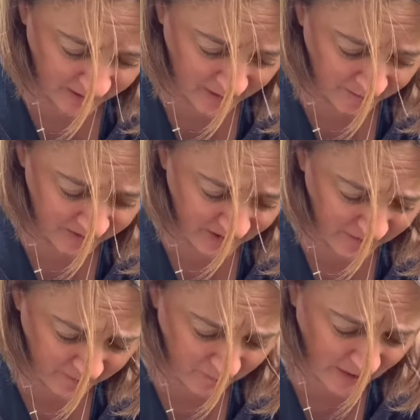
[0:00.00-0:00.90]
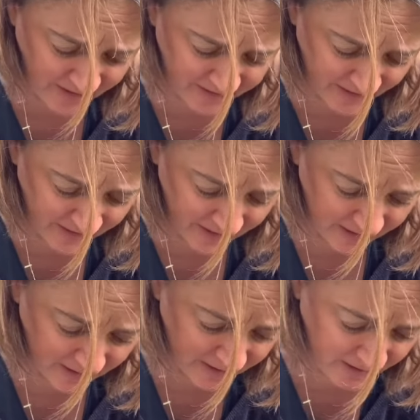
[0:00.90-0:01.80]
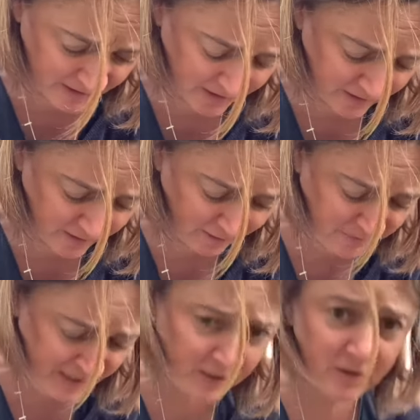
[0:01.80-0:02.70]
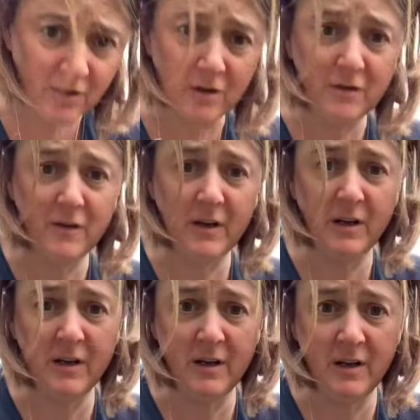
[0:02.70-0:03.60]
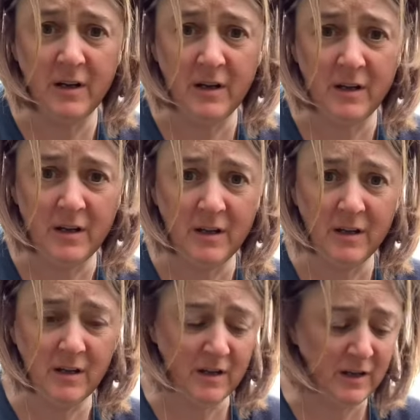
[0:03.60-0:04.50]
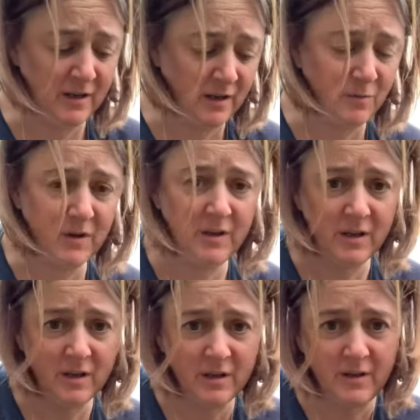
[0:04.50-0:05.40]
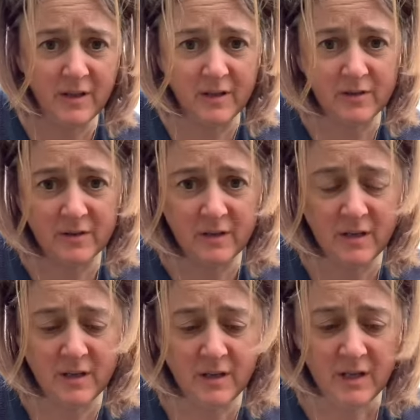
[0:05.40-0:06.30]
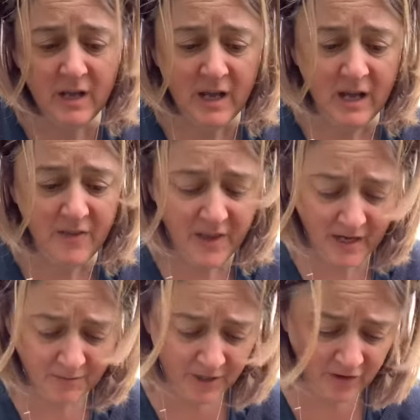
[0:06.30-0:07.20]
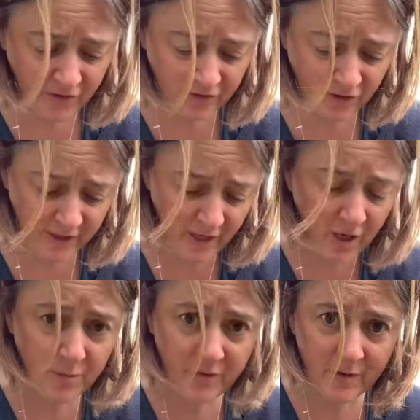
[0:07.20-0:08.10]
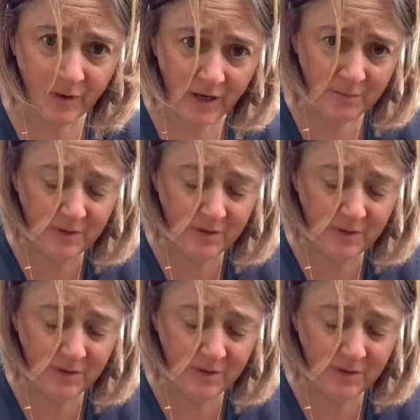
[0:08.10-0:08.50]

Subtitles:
because I don't want to waste any. So I've peeled off and I end up with this. And then I'm going to just try and open them up